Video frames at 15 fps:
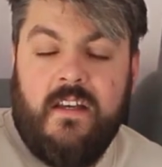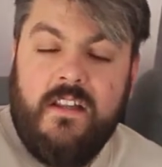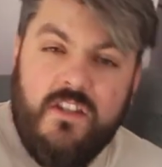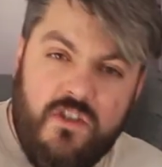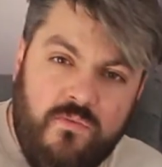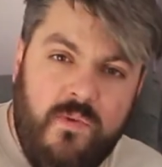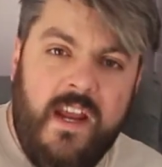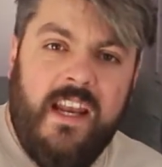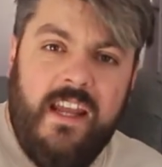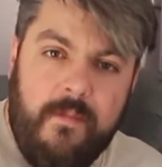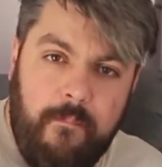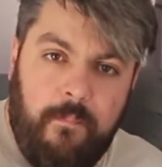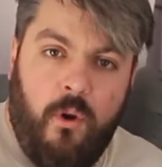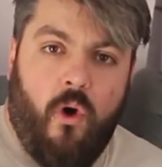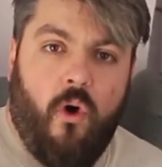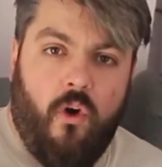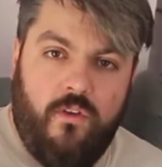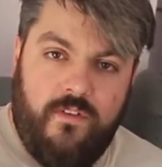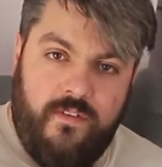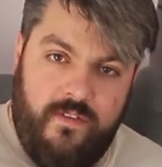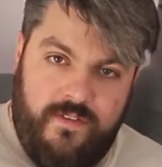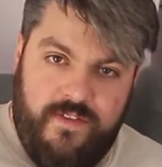There's a really
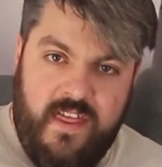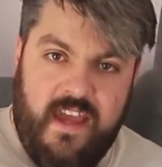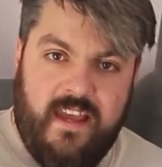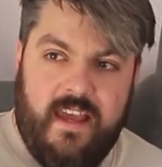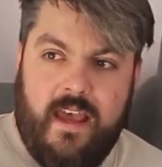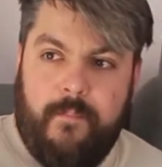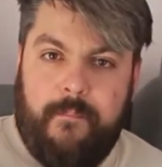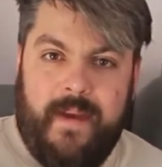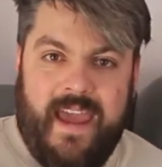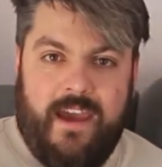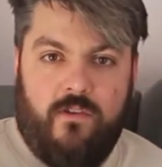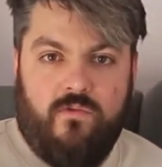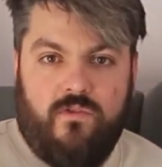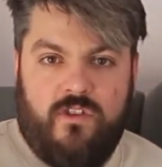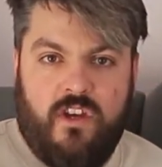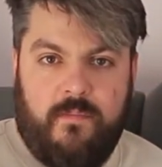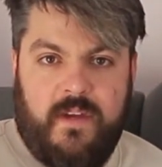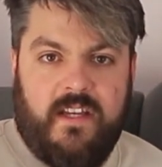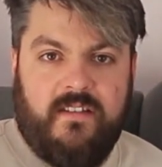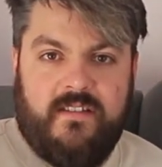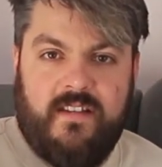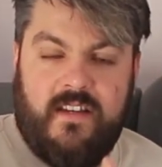important thing about
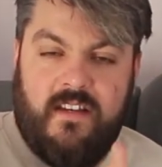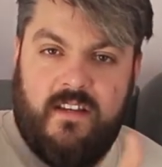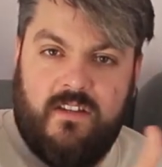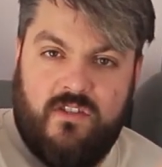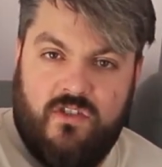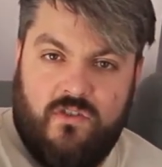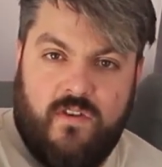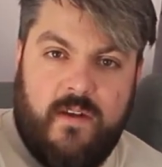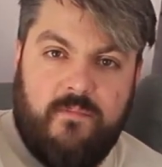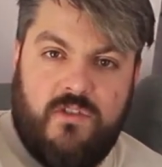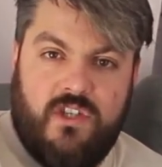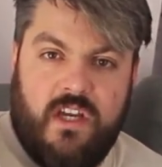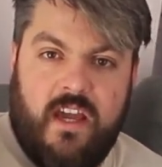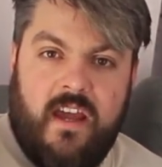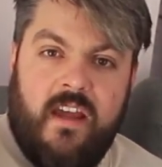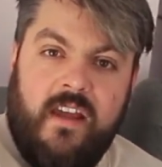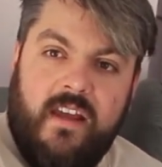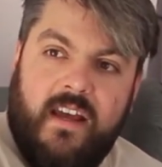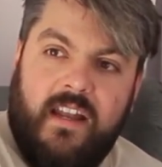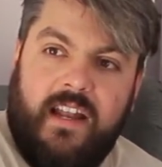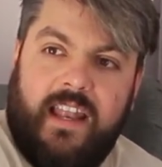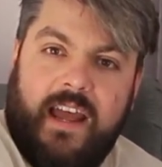coming to Scripture
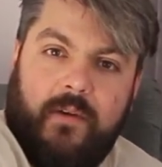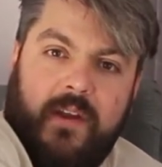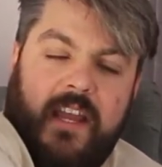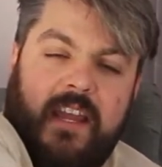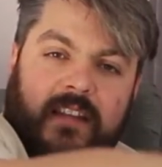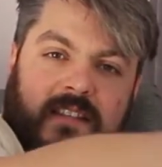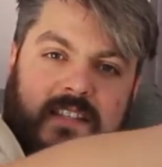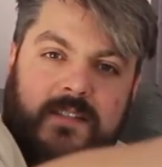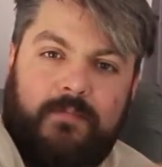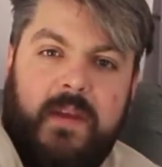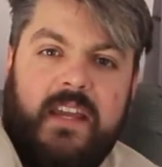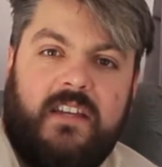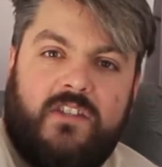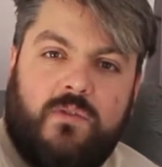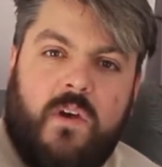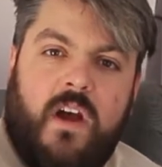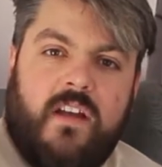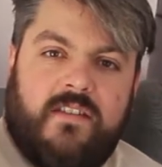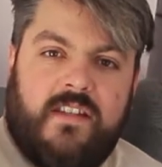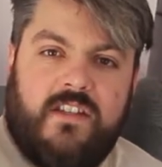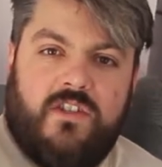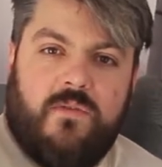and allowing it to speak to our
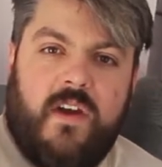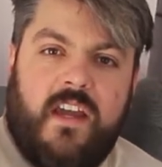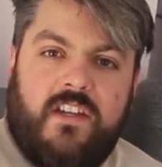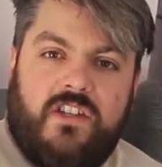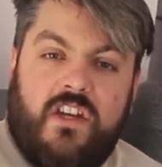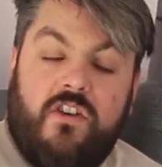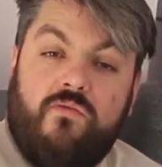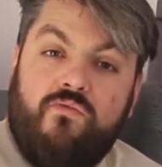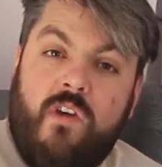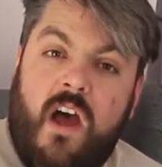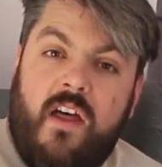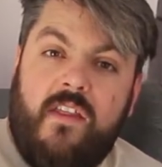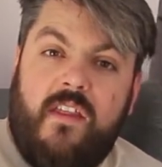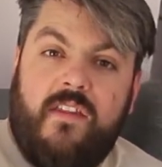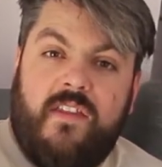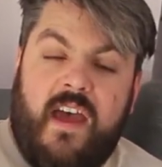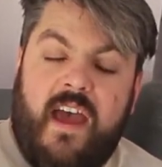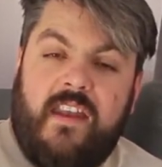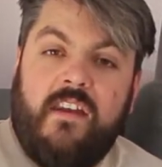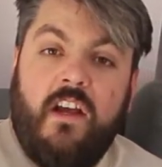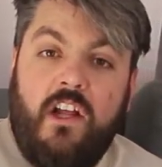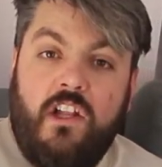situation rather
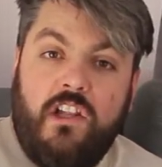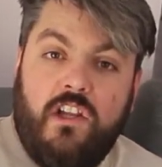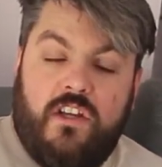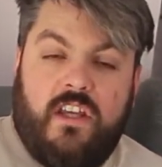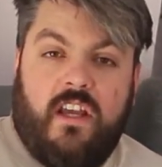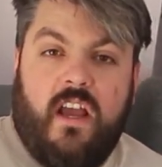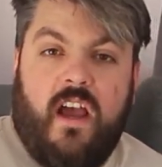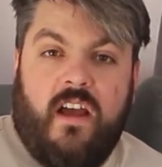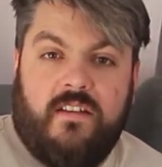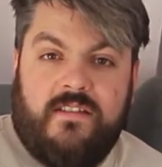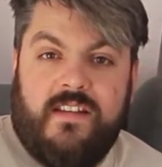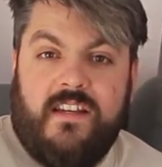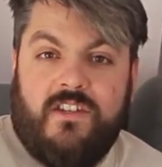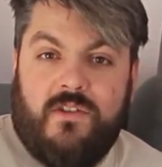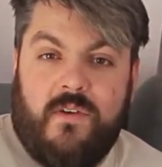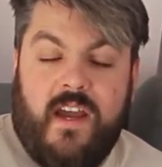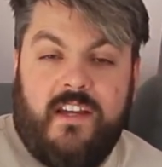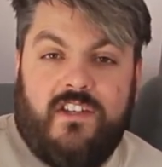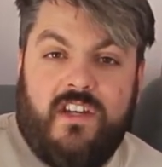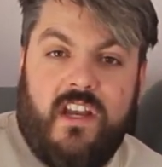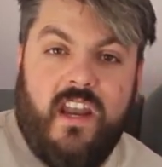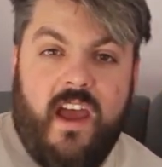than looking at our
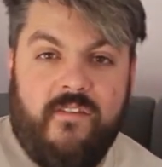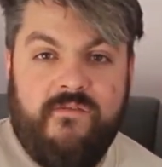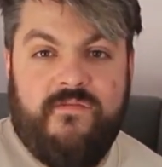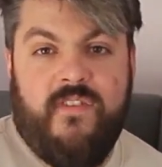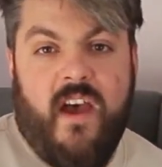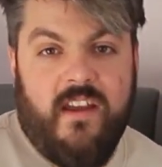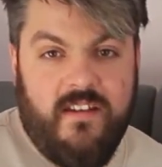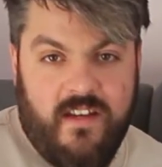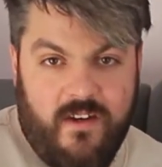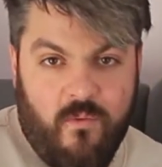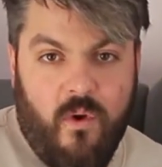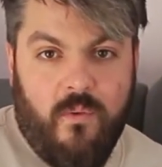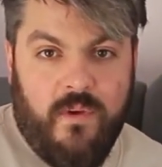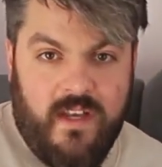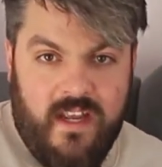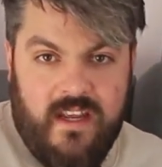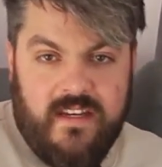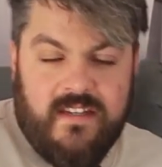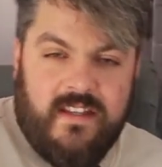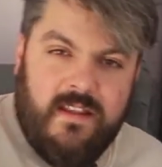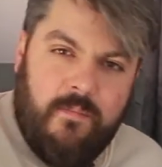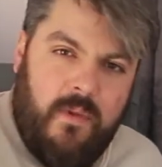situation and finding what we
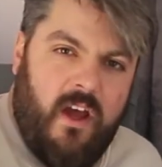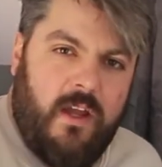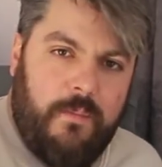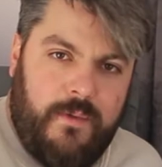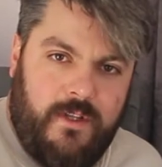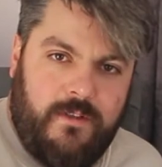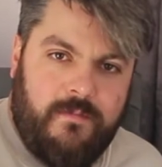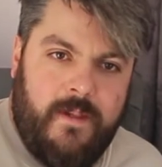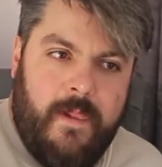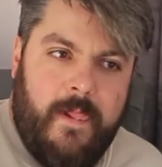need in the Bible.